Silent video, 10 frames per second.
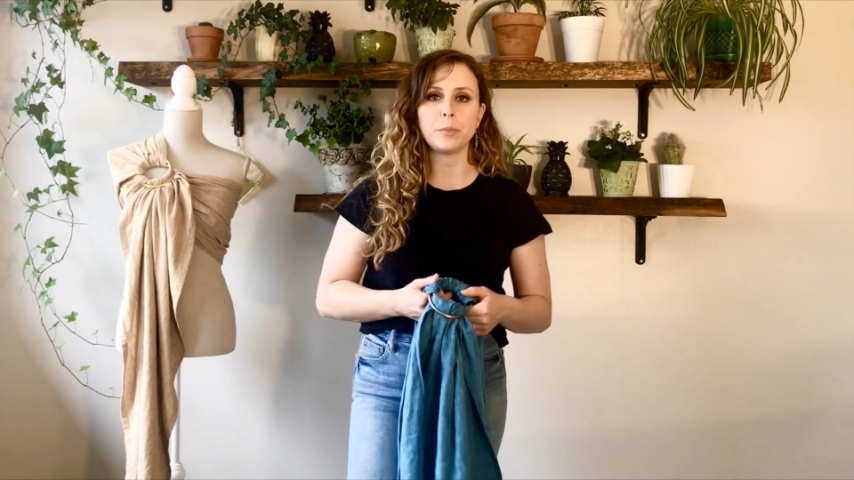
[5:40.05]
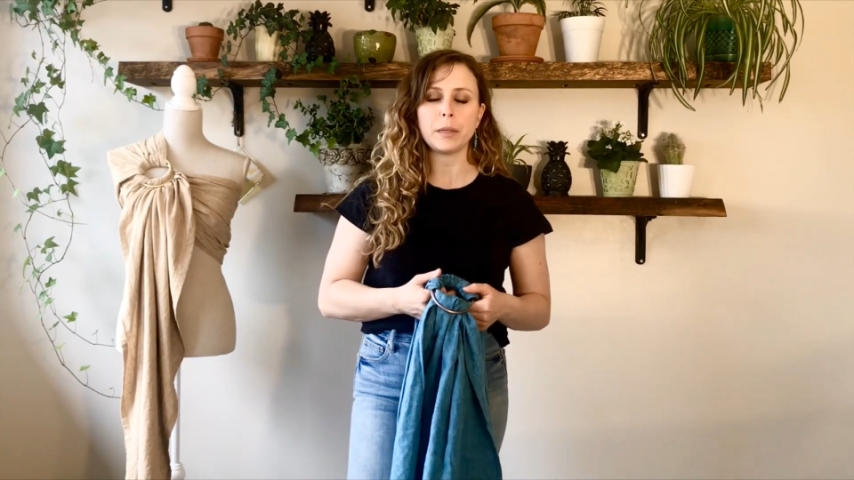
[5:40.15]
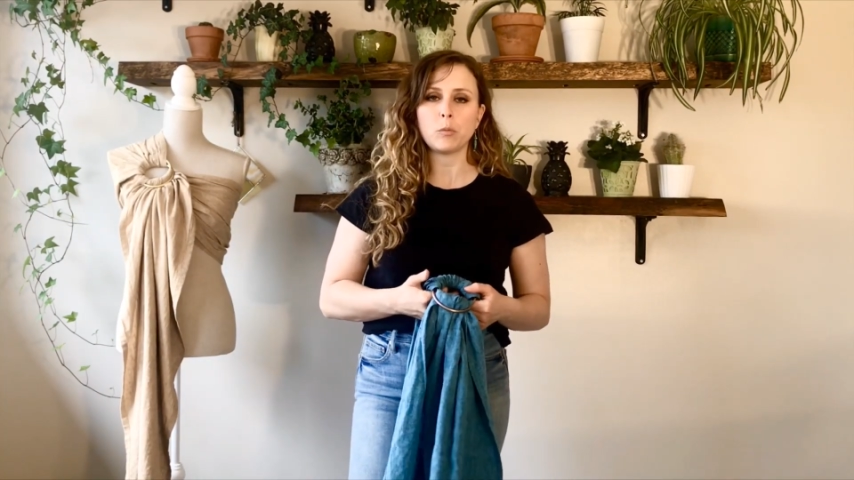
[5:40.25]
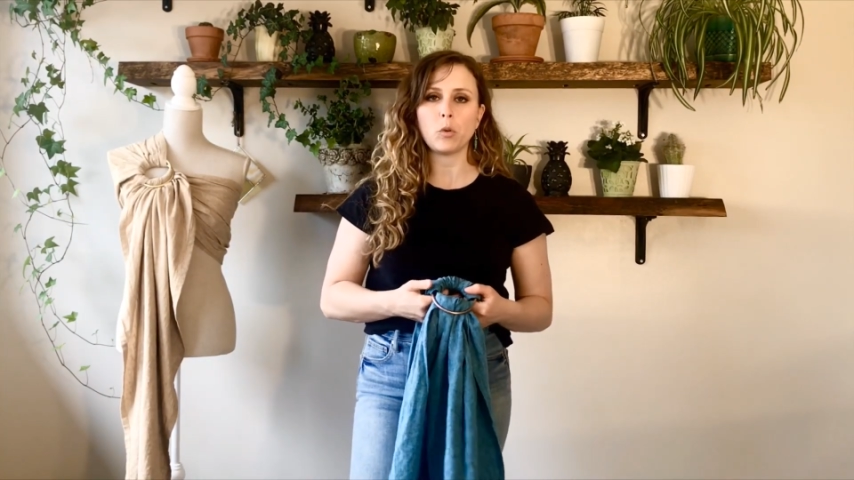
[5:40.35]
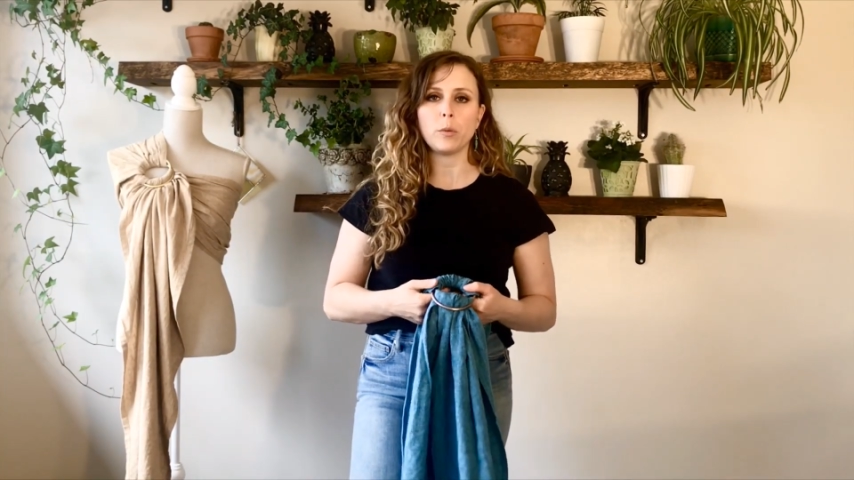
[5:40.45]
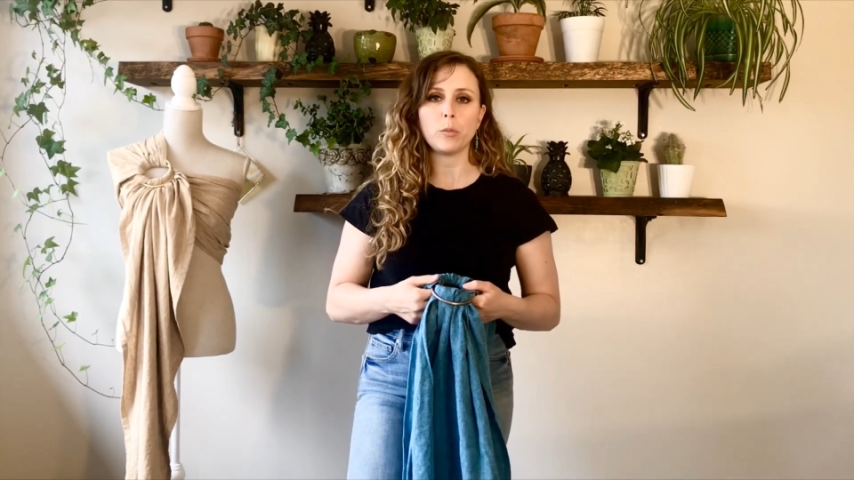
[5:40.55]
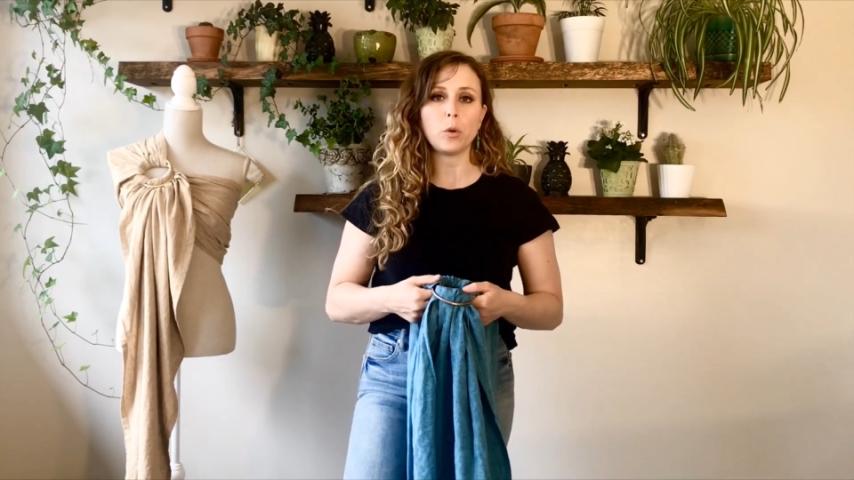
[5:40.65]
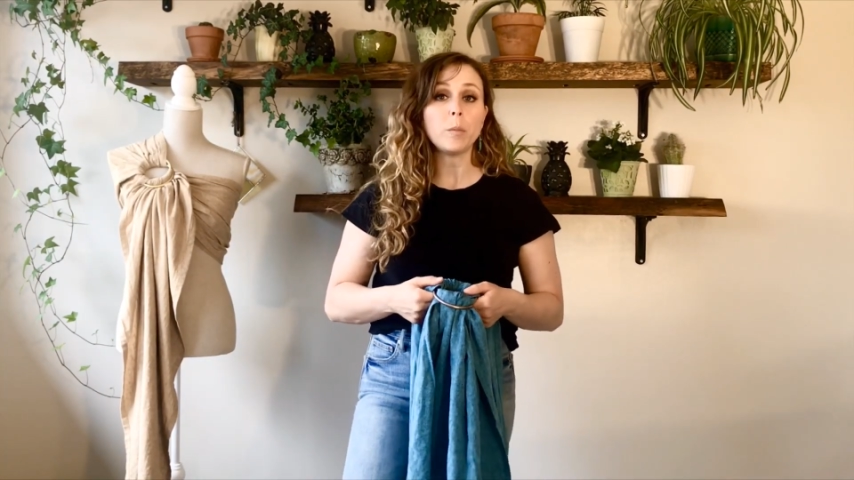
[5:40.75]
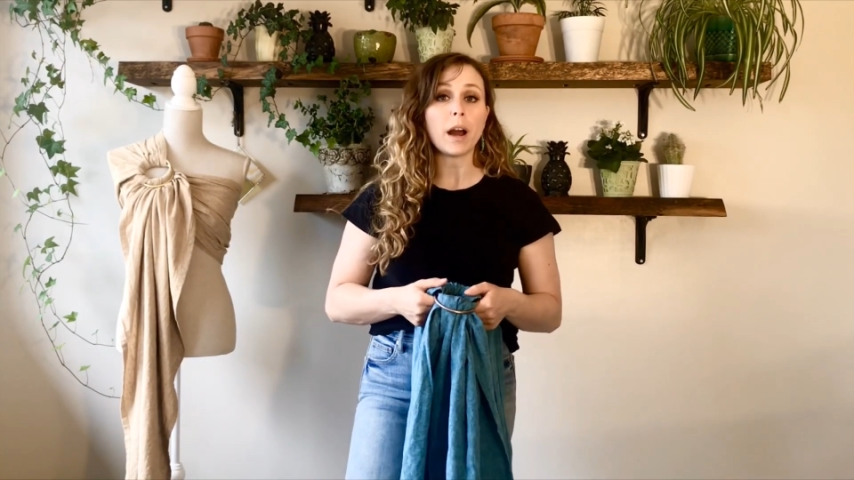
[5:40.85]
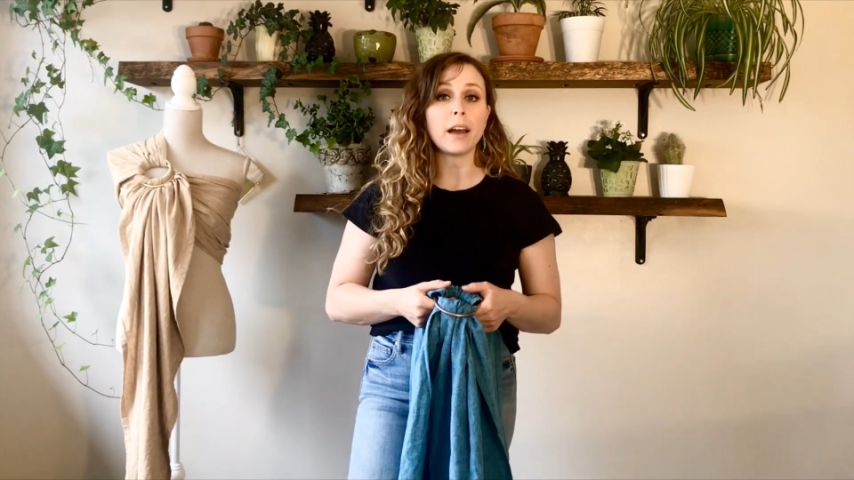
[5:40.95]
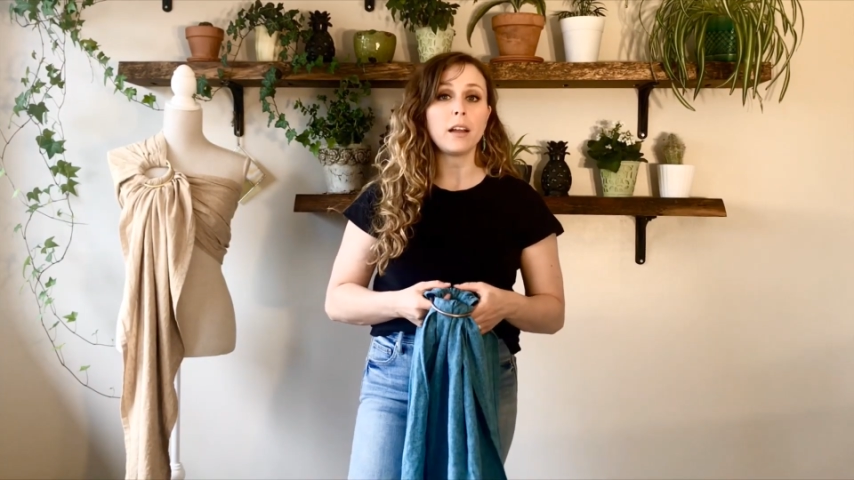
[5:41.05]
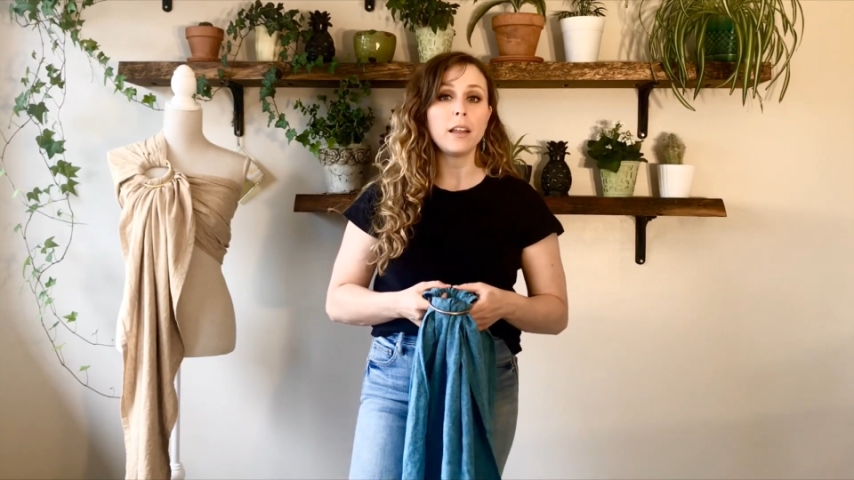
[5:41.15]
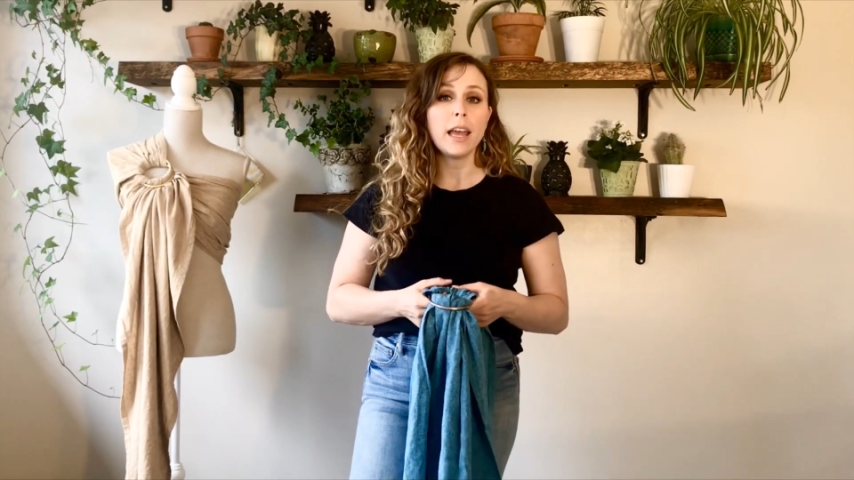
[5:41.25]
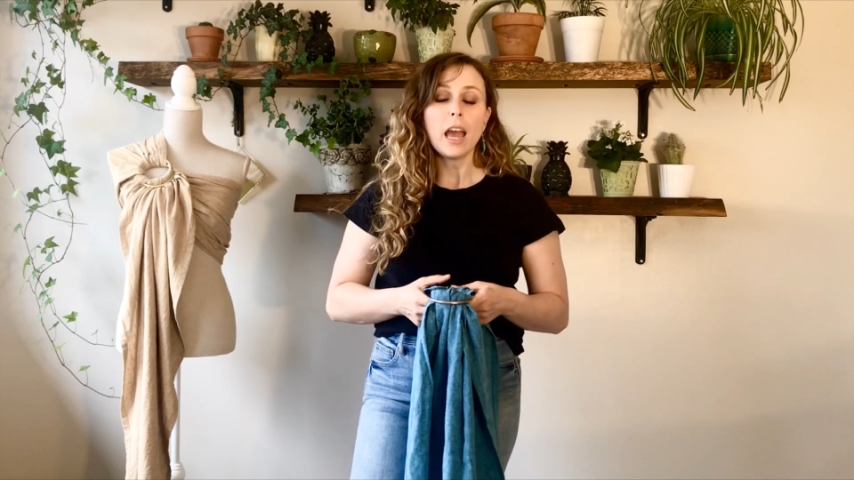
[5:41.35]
bit more mobile